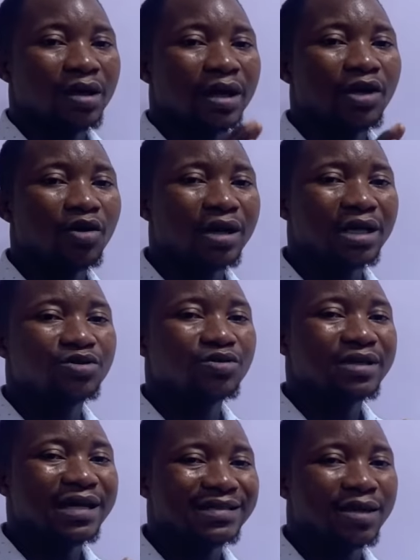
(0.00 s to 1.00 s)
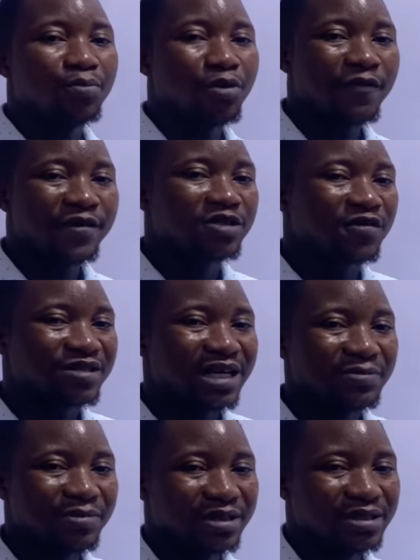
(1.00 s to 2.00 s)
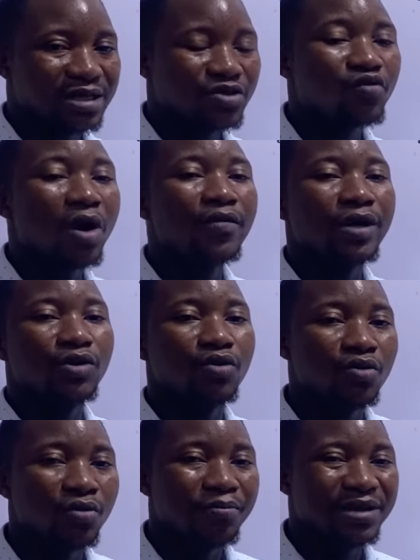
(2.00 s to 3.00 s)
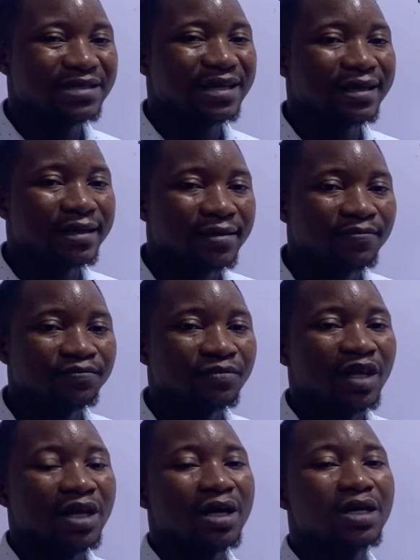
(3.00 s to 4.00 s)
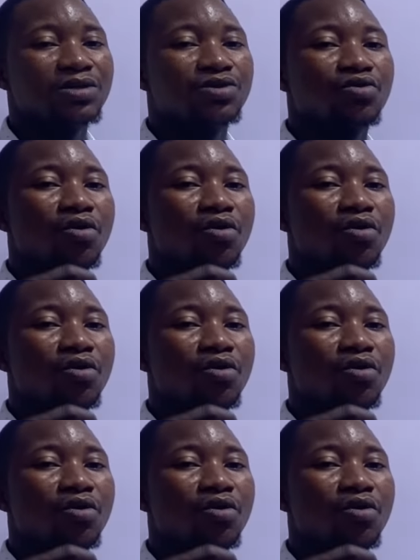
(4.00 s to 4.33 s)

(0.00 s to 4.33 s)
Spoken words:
in order to get the profit of such business, what we do basically is to